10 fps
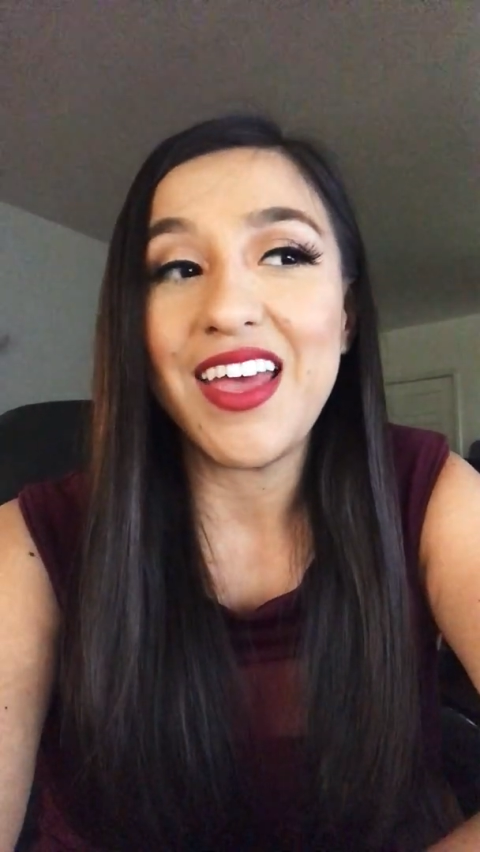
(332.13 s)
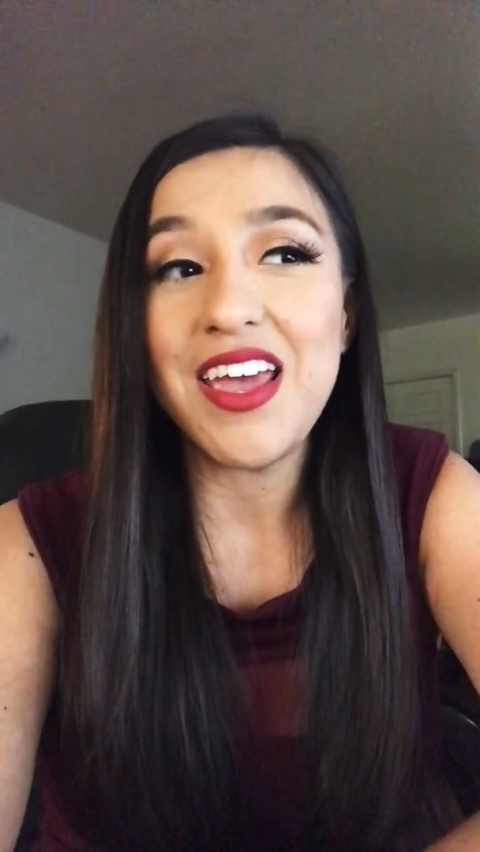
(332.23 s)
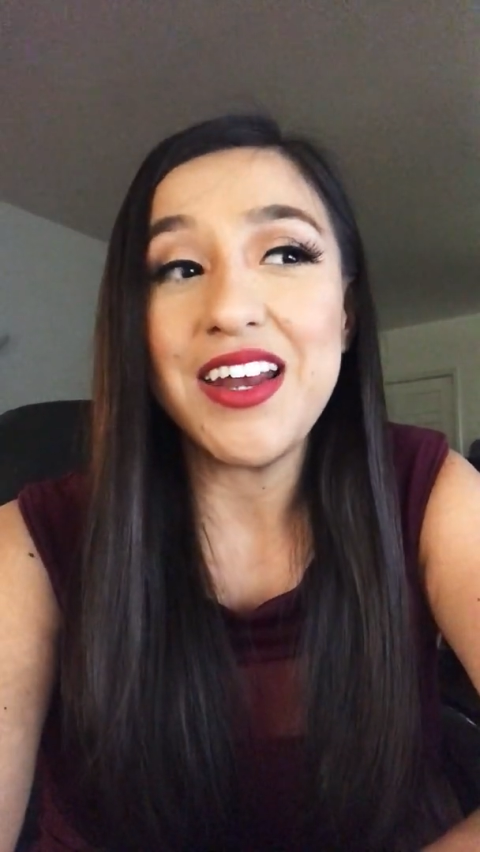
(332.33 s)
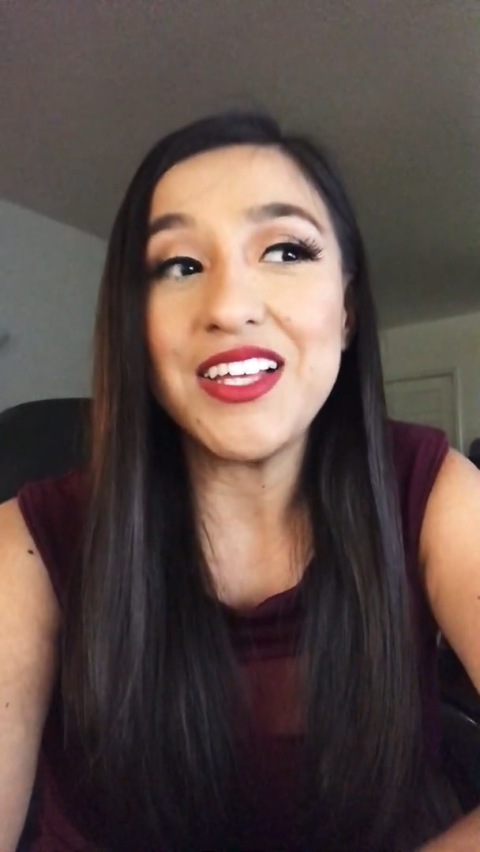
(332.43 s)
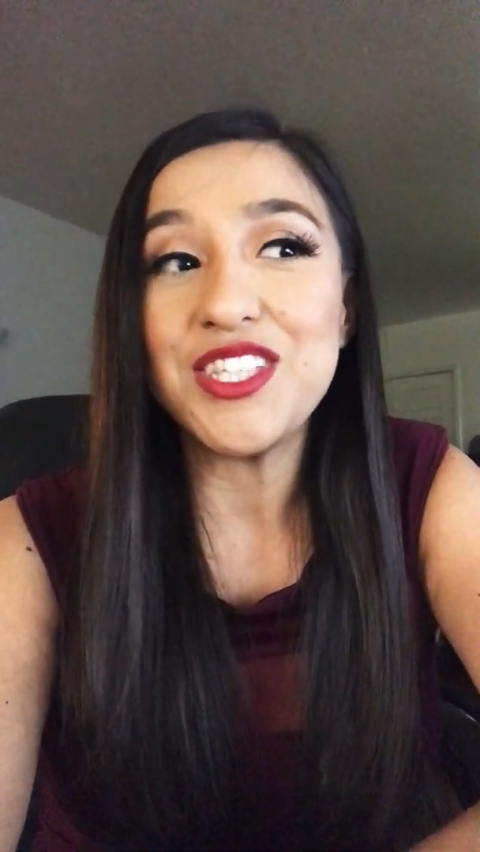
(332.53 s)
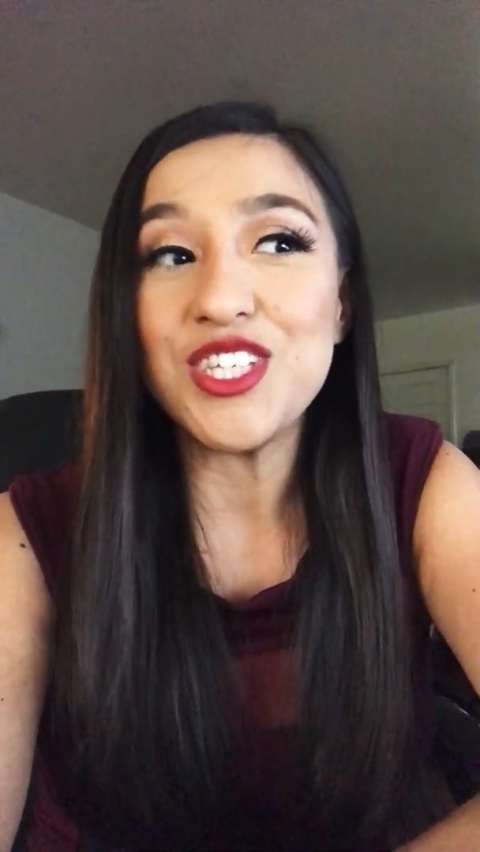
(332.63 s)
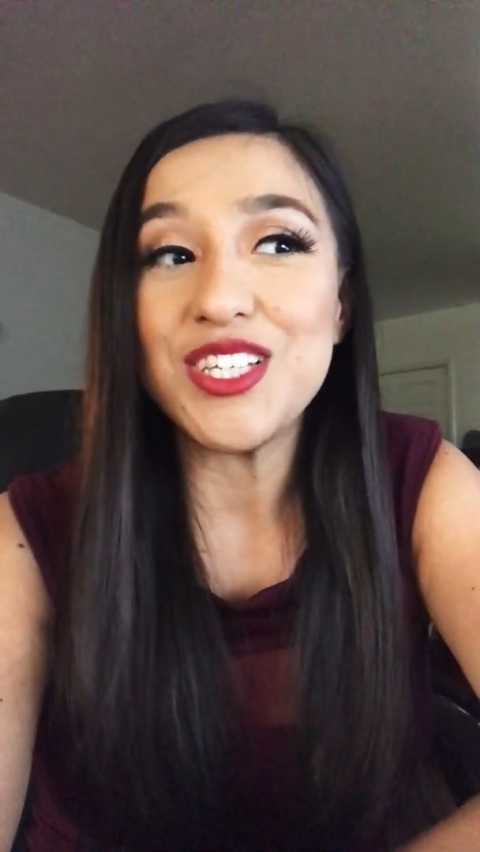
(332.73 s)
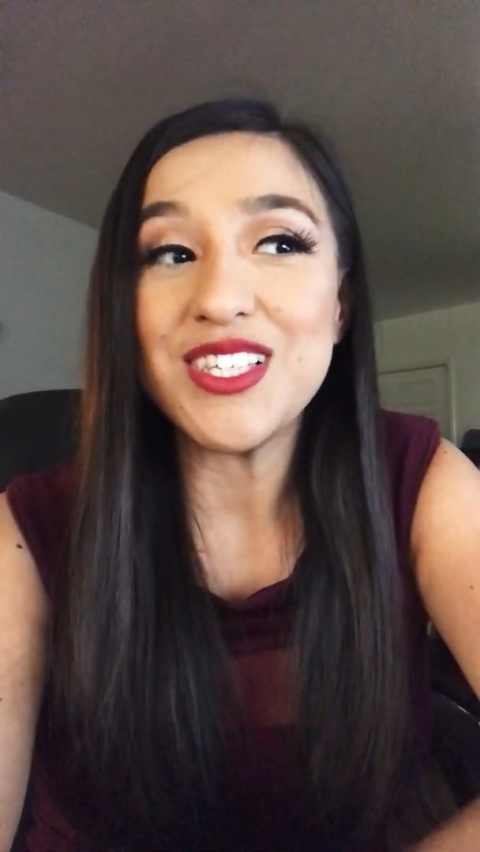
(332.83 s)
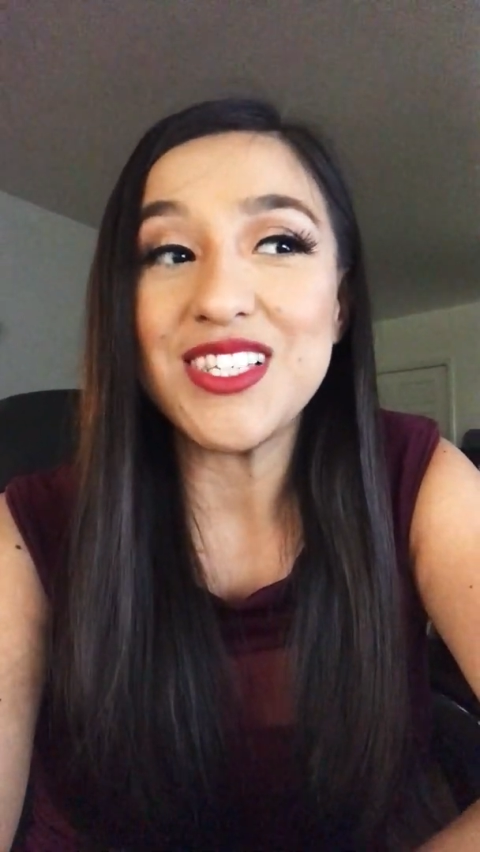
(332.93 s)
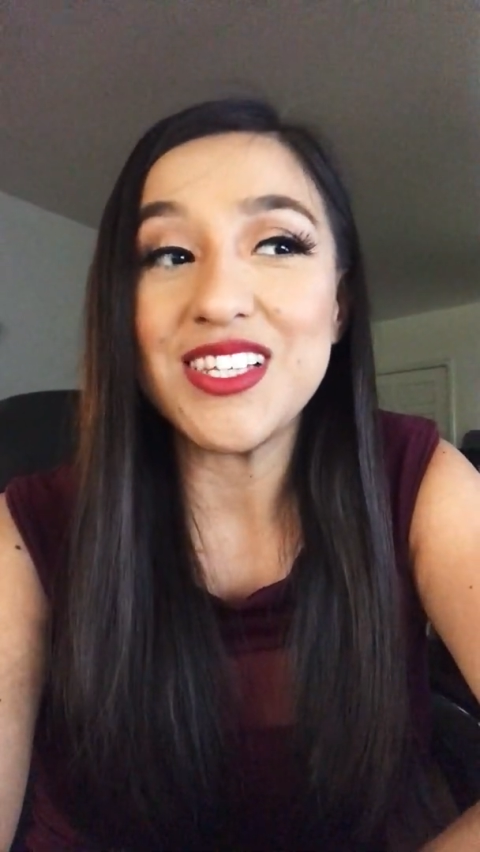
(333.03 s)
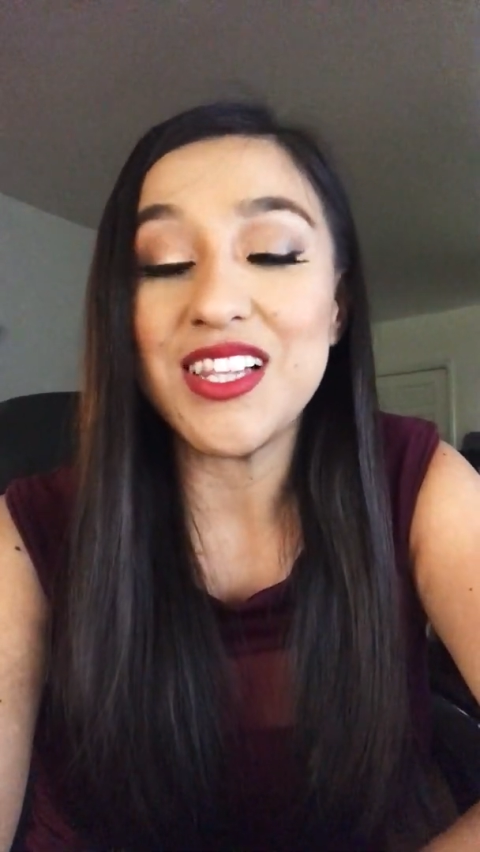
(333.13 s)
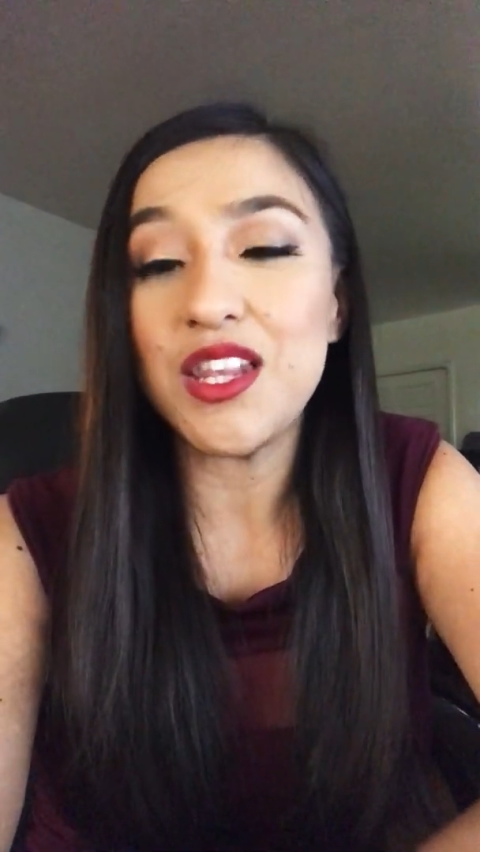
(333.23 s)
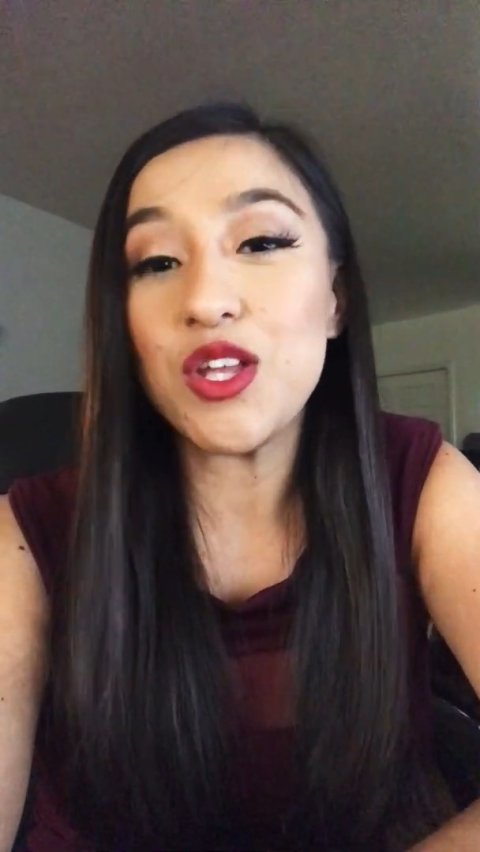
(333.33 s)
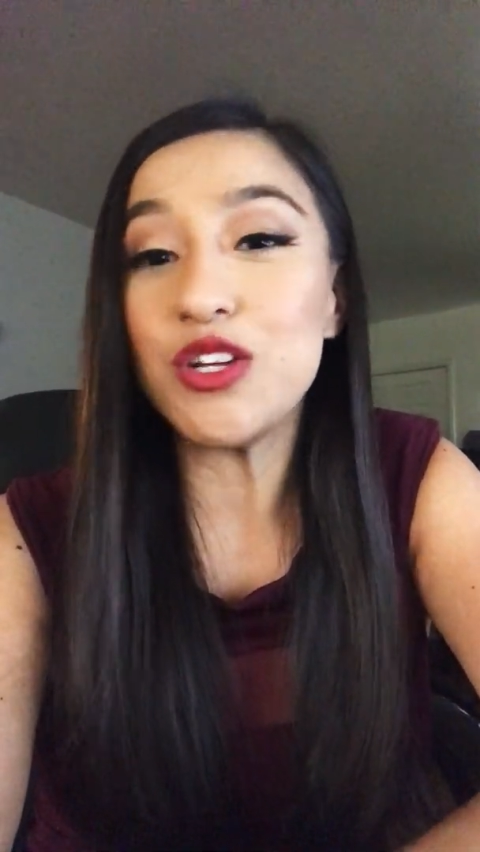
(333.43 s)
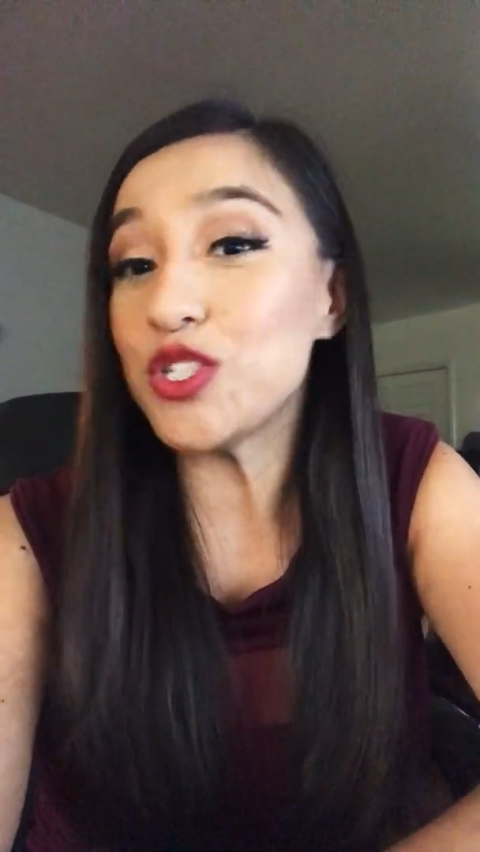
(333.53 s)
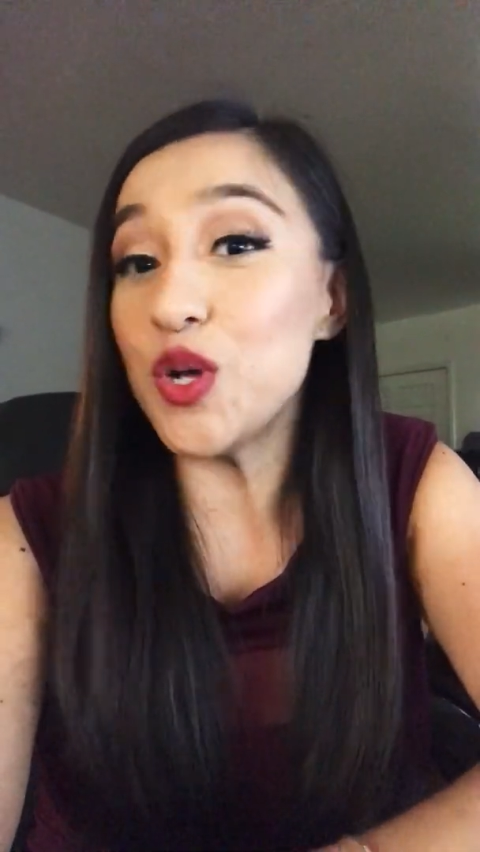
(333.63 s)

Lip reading: And it's just, you're